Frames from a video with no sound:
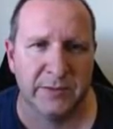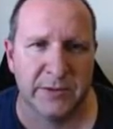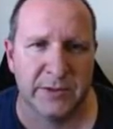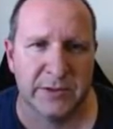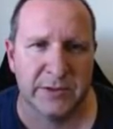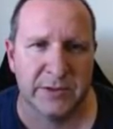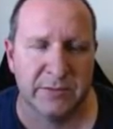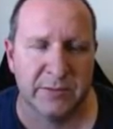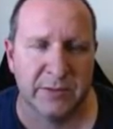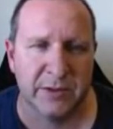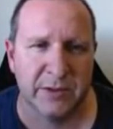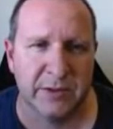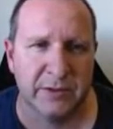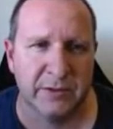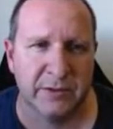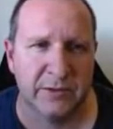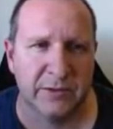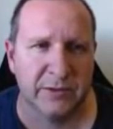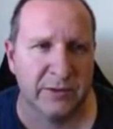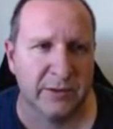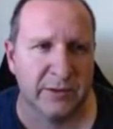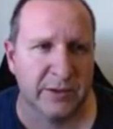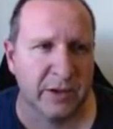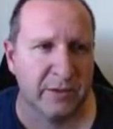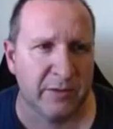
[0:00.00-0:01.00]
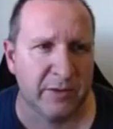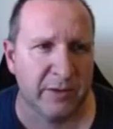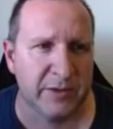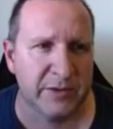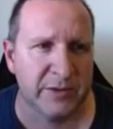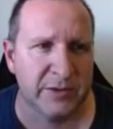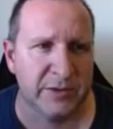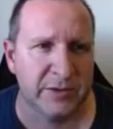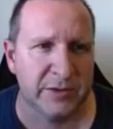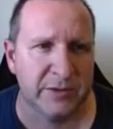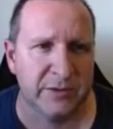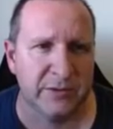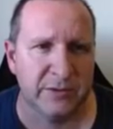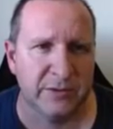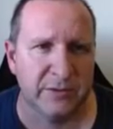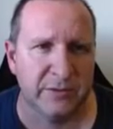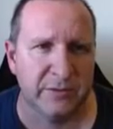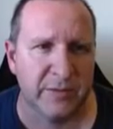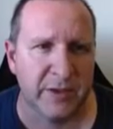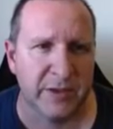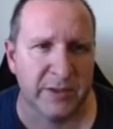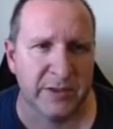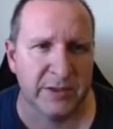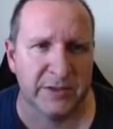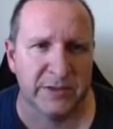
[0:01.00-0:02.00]
So we go into
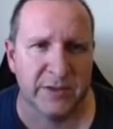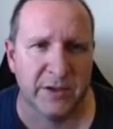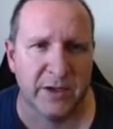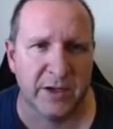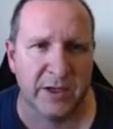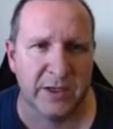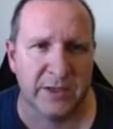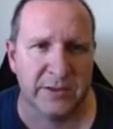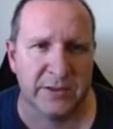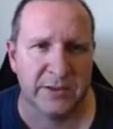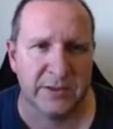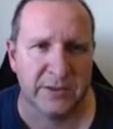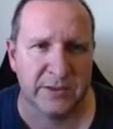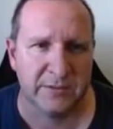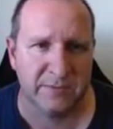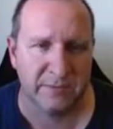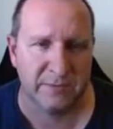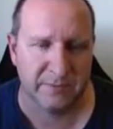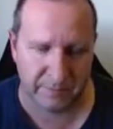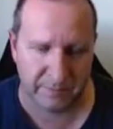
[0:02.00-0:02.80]
our sites,